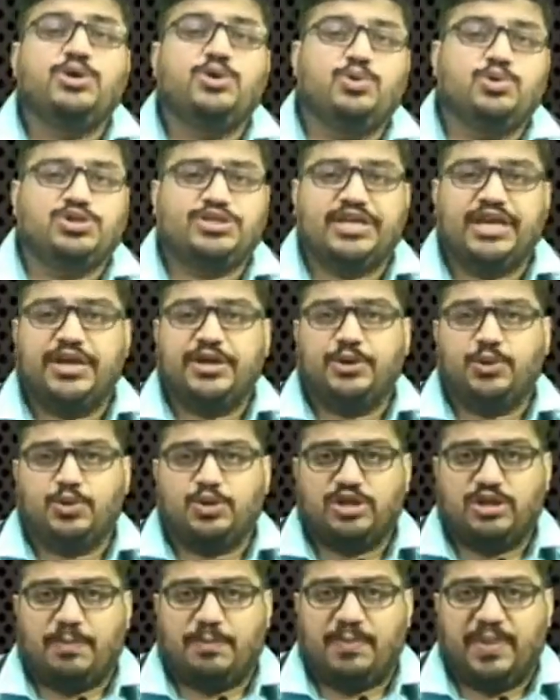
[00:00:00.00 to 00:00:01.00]
Usually due
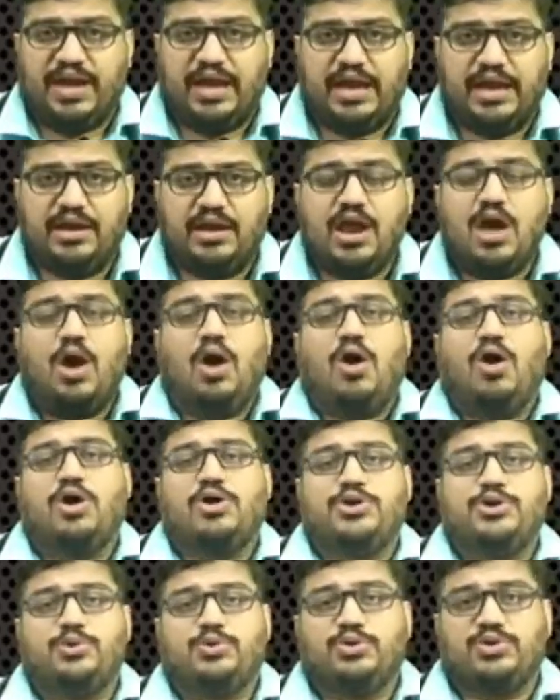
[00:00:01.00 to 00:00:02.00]
to the pain or
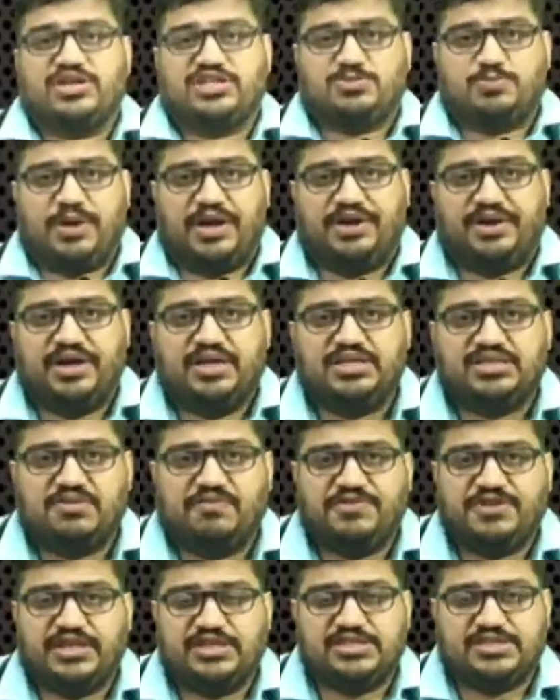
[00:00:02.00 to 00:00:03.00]
due to respiratory
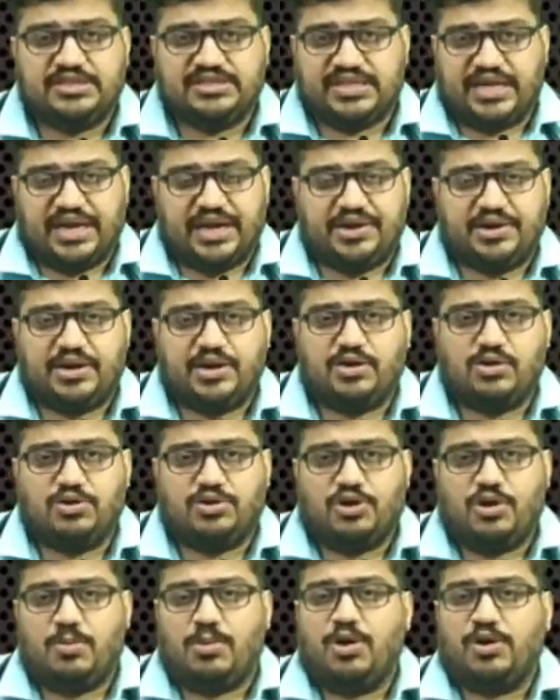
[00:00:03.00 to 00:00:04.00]
insufficiency secondary to
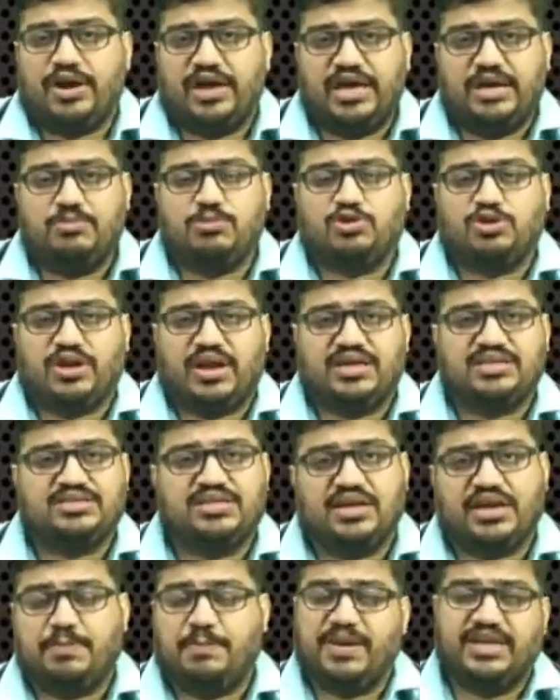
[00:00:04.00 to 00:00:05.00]
trauma or a hemothorax,
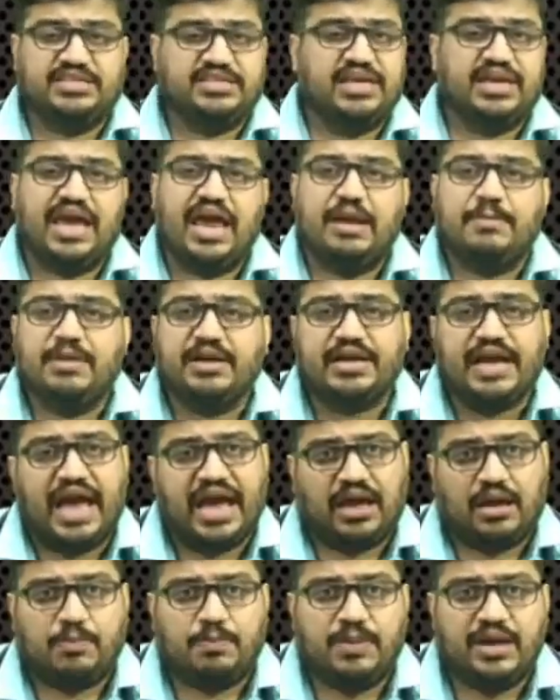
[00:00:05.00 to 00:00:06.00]
the patient can be
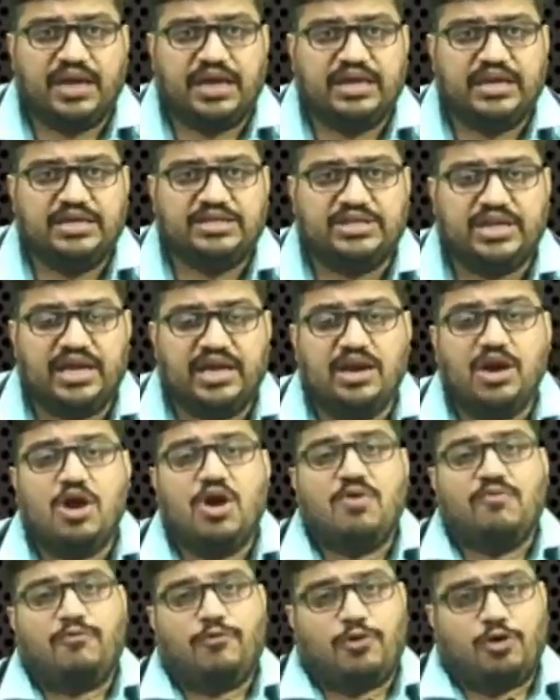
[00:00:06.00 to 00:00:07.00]
tachypneic initially,
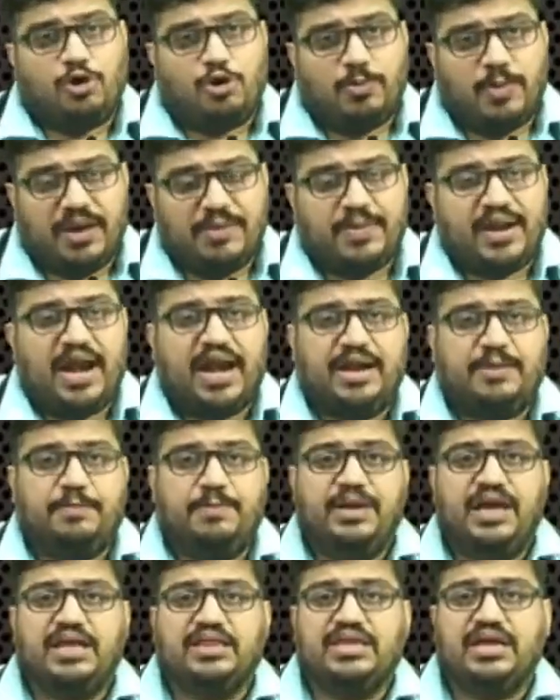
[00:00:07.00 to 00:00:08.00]
followed by
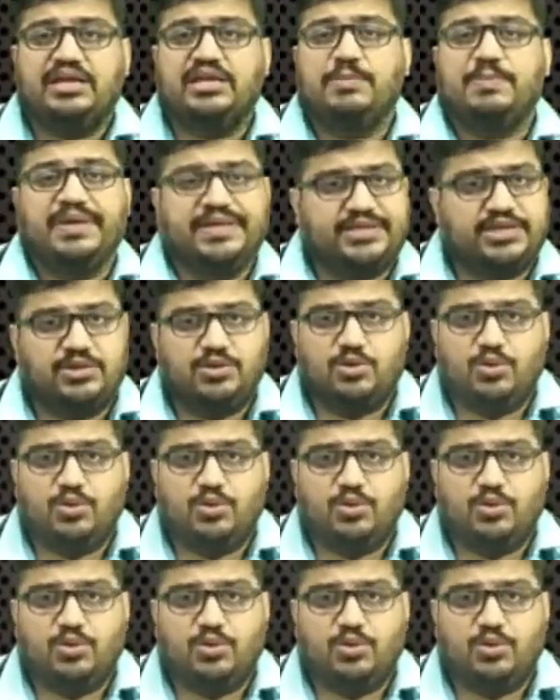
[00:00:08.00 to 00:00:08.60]
bradypnea, then the patient